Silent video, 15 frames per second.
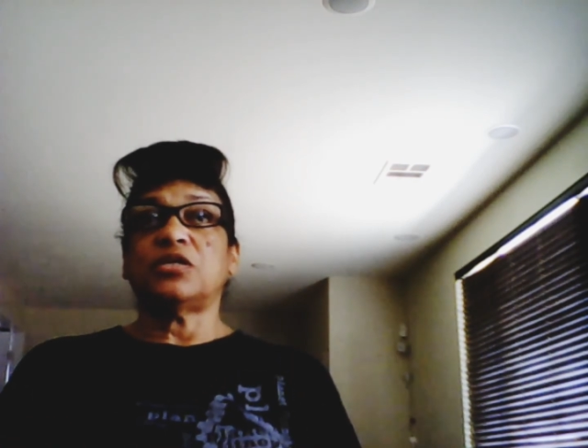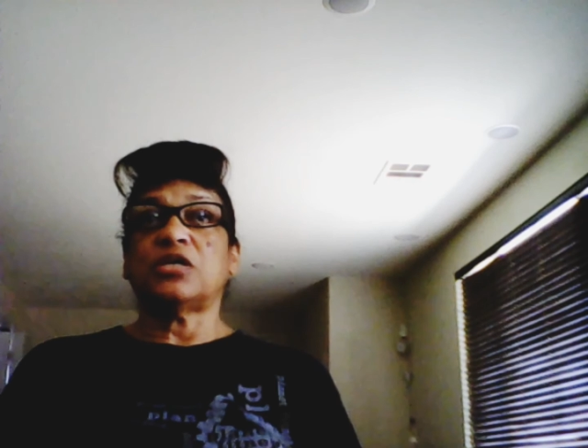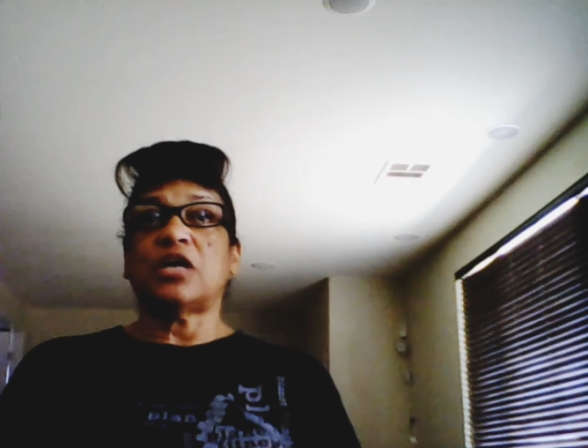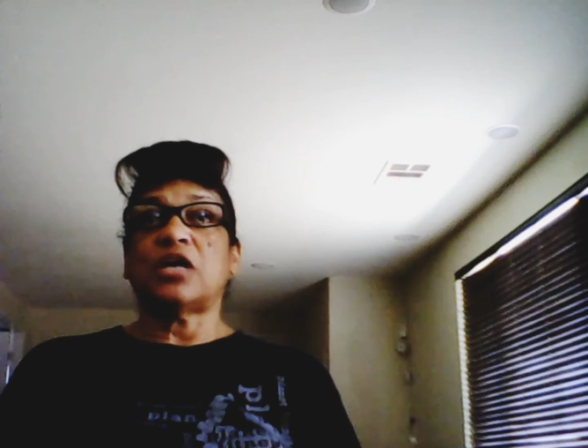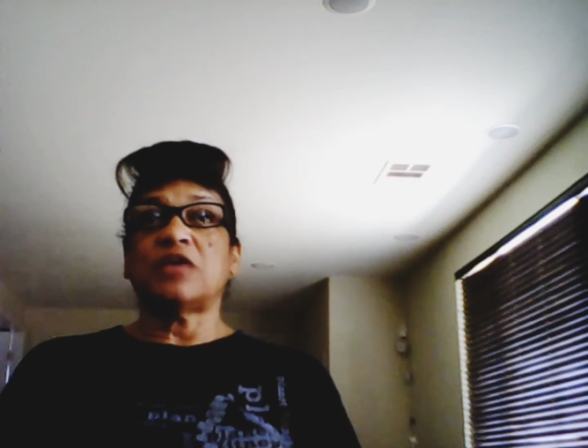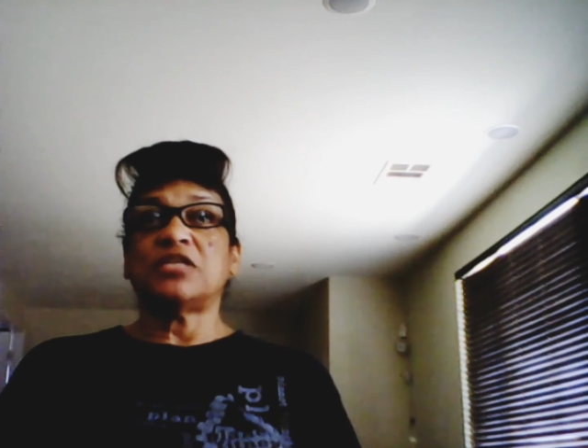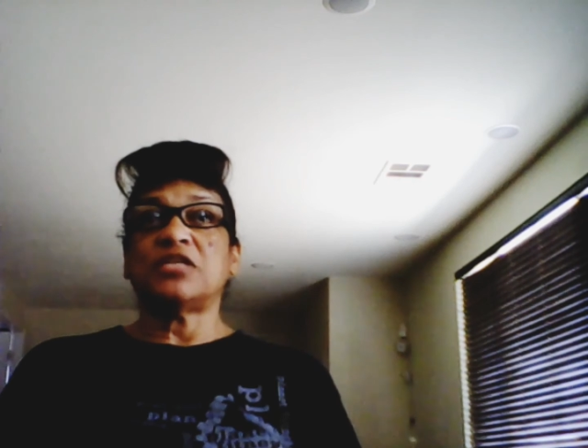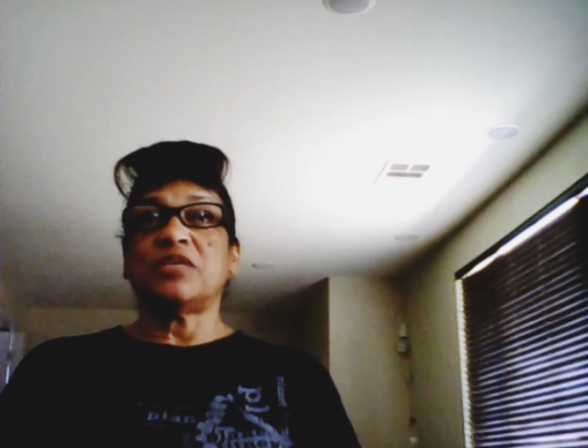I
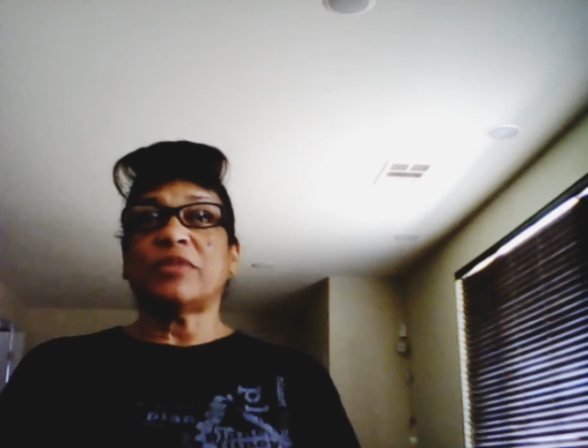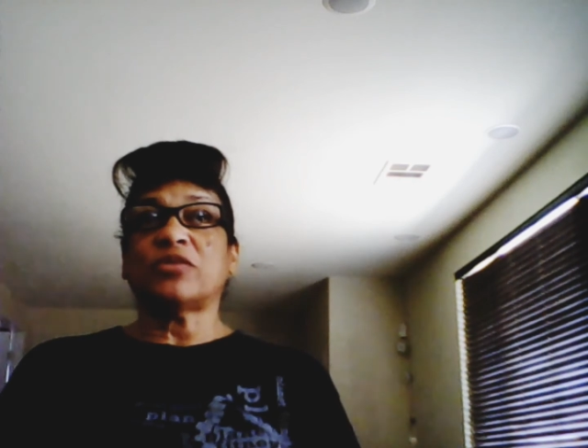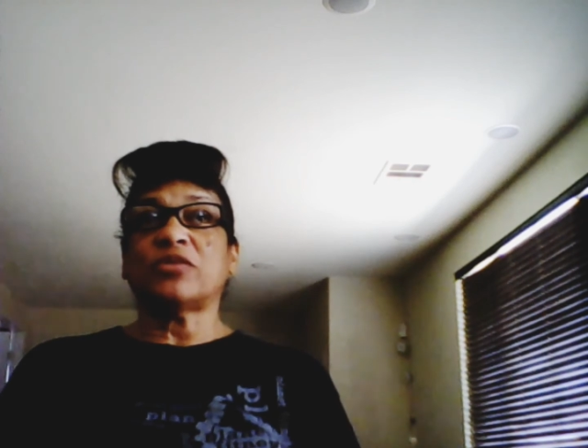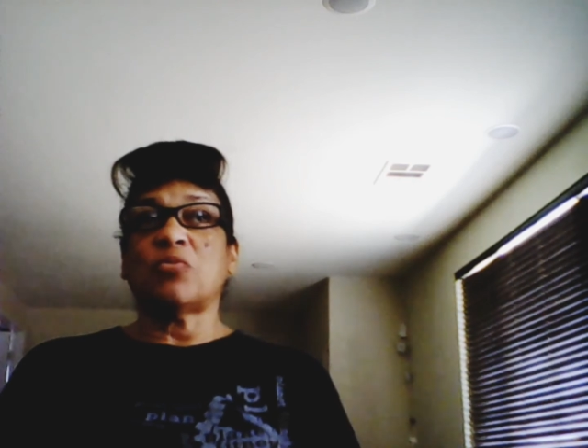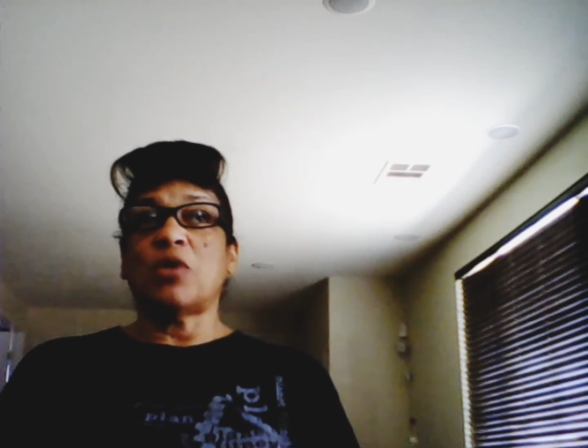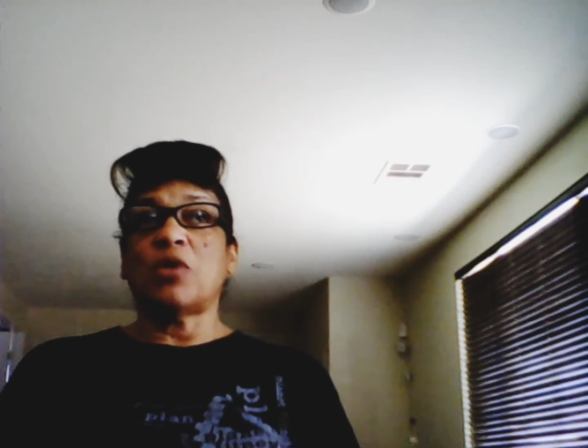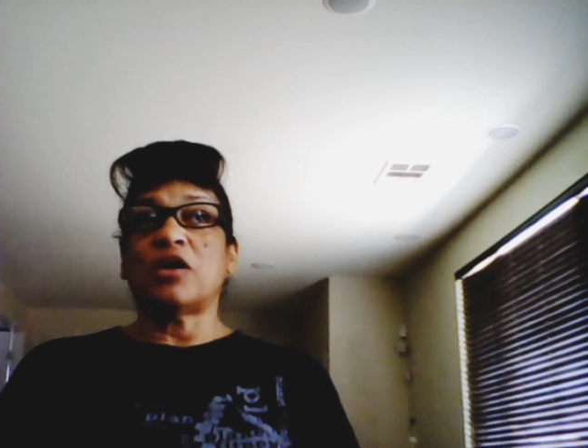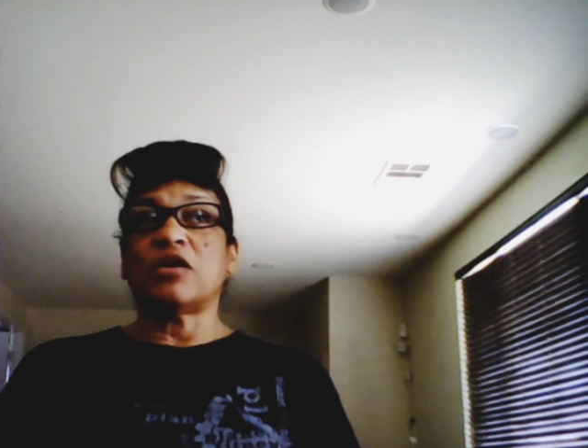was thinking about the
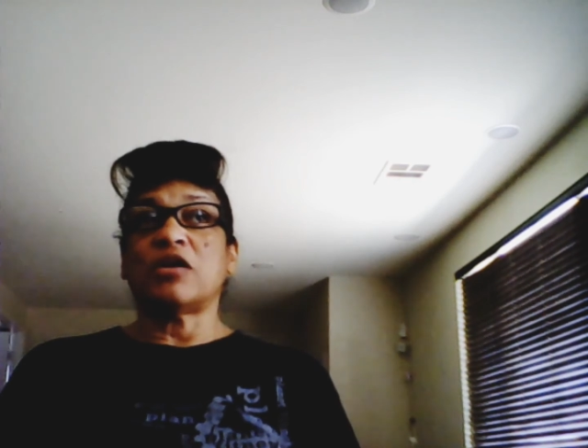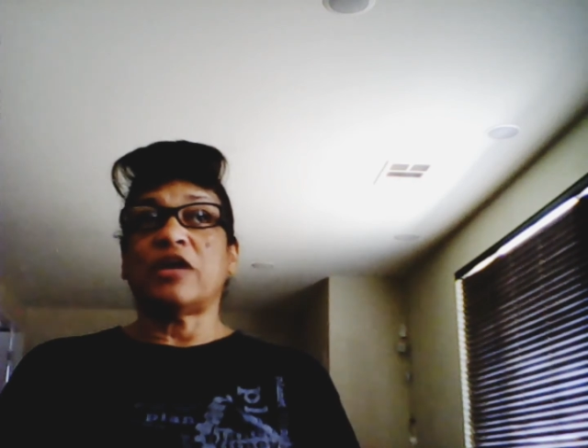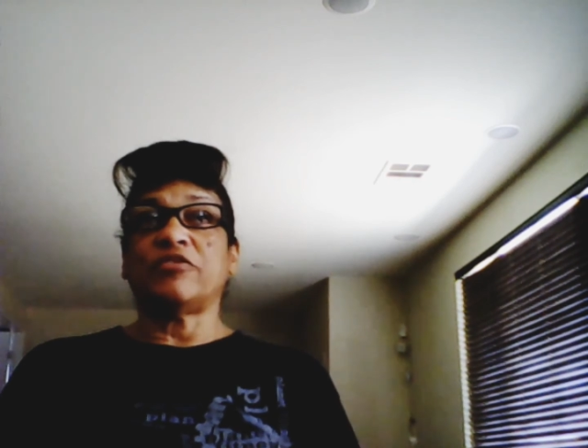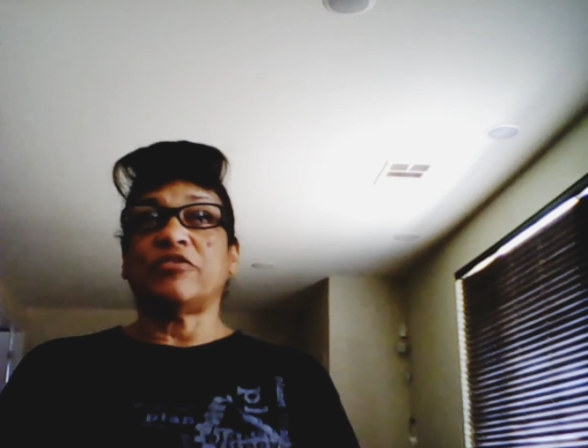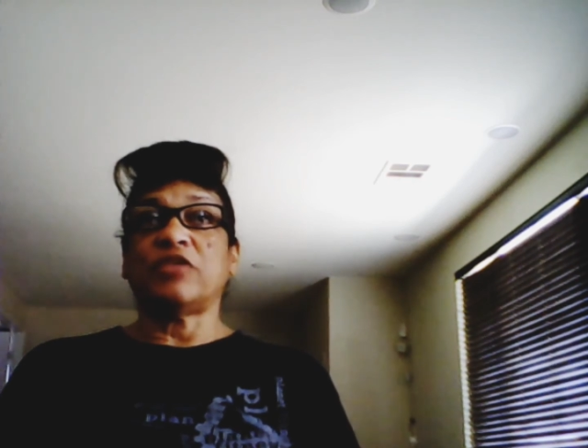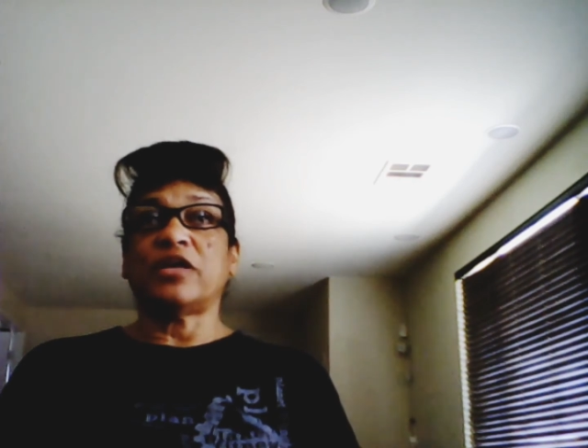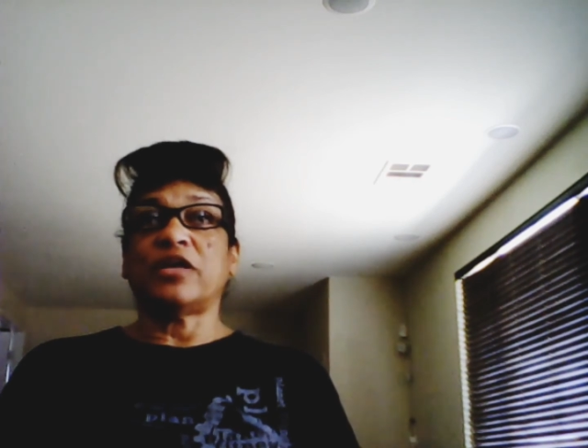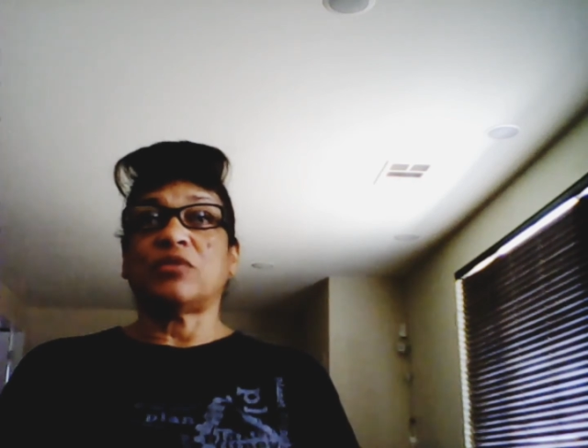water, how
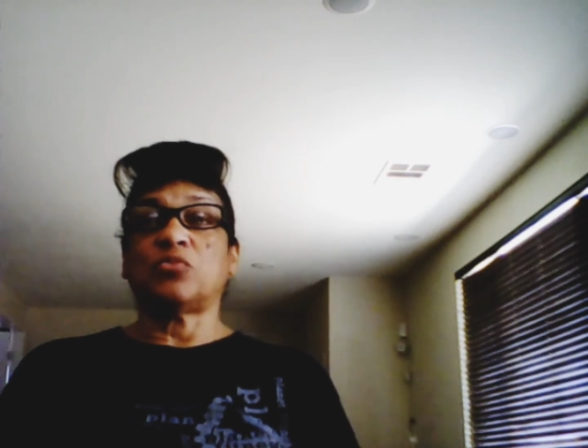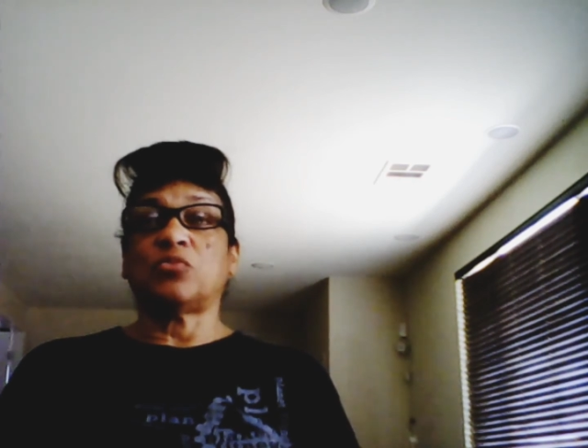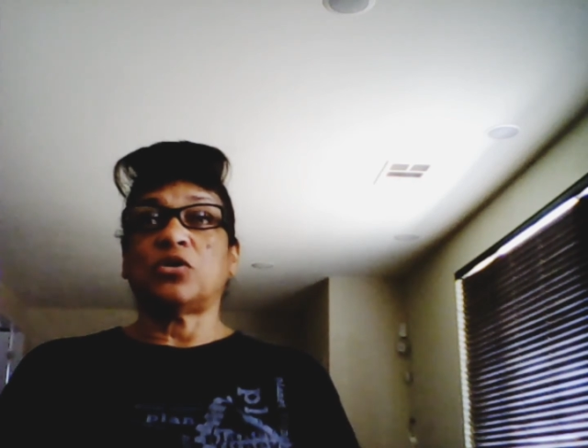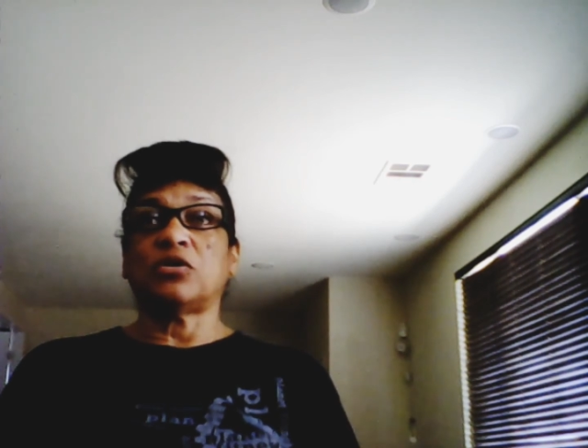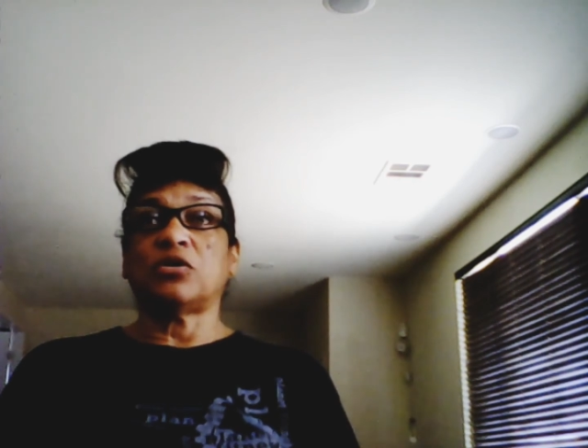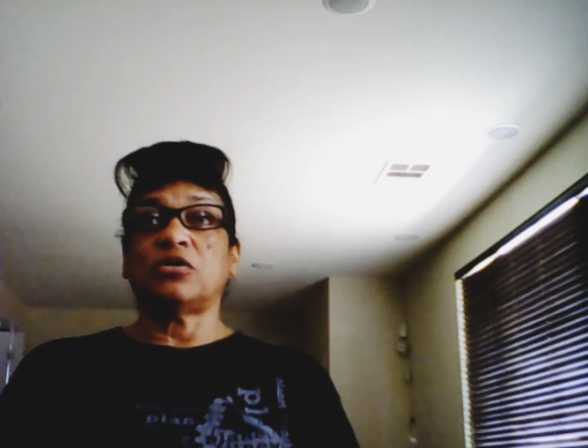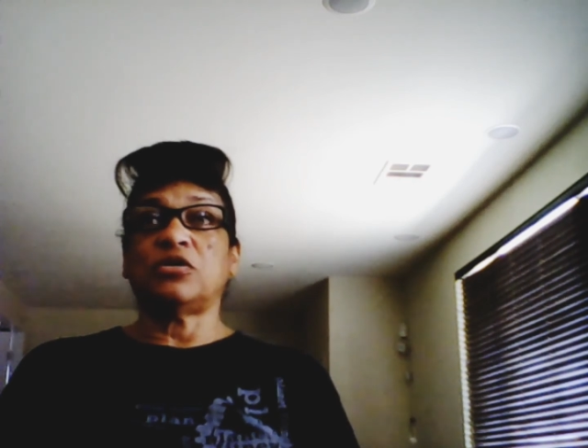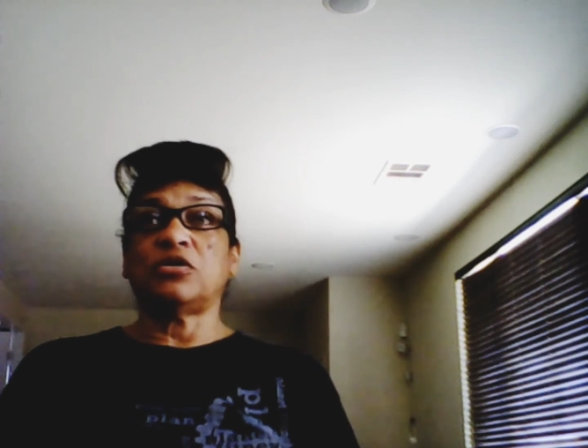they're like,
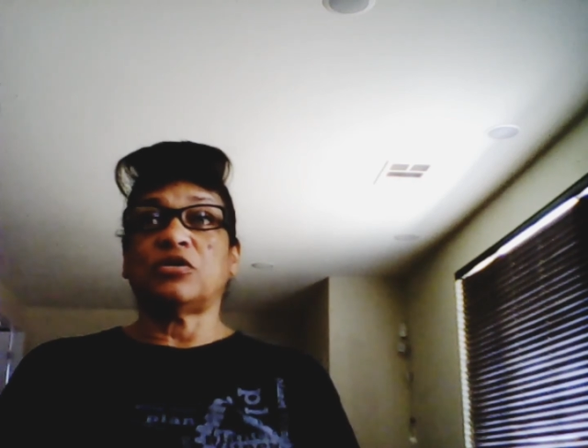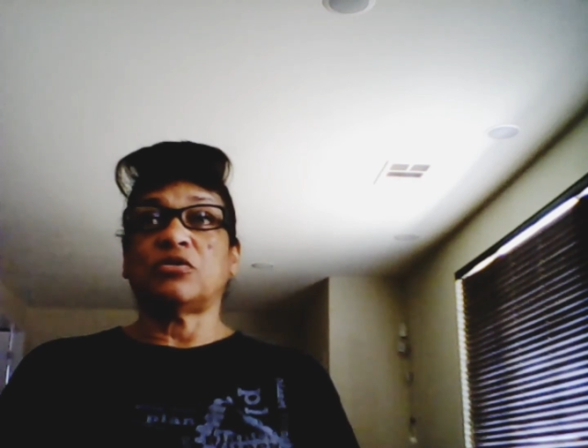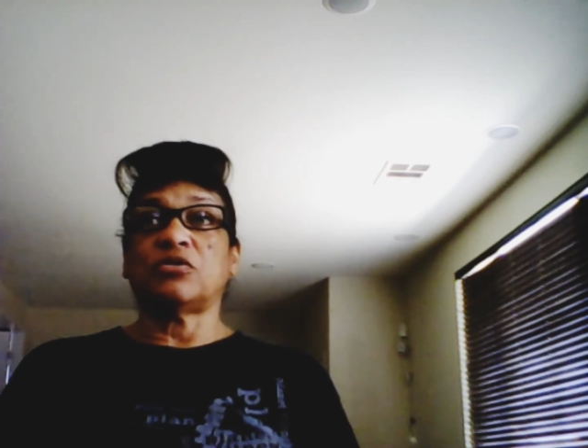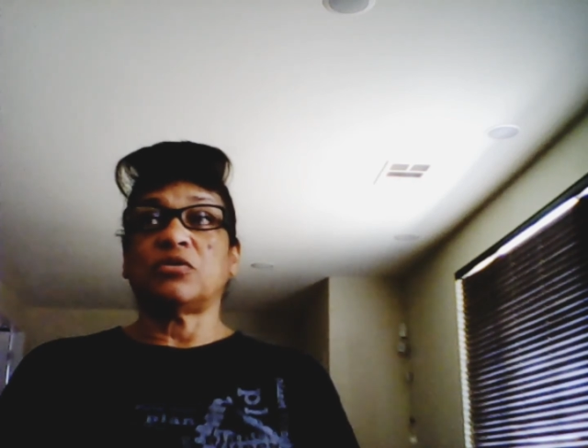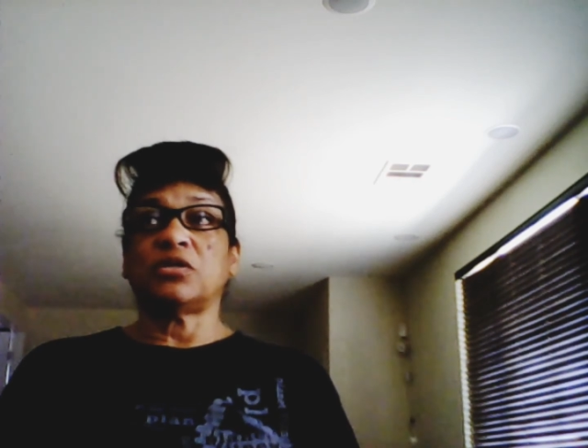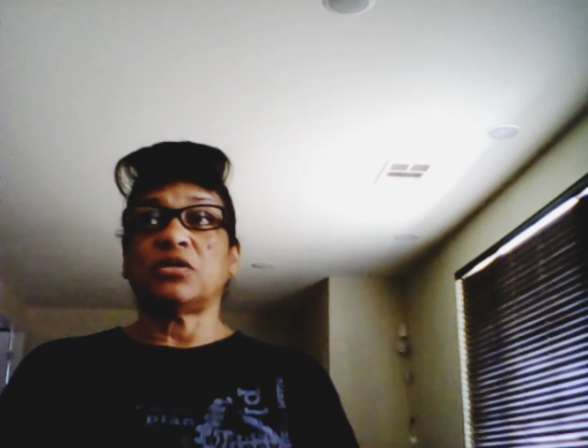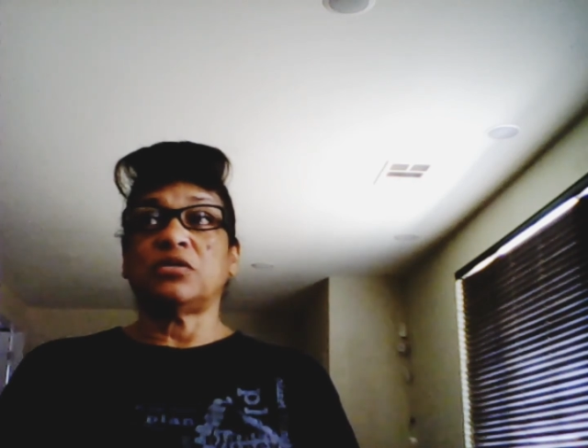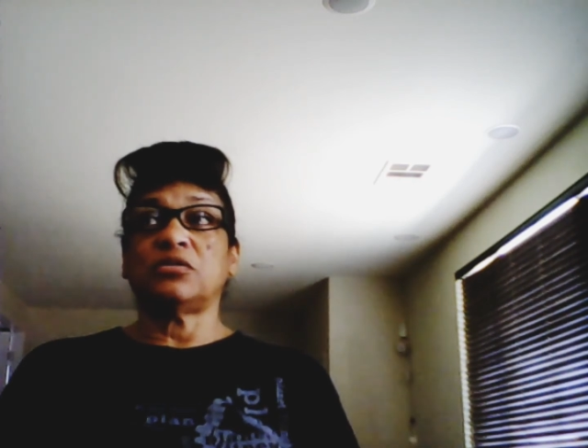well, you know,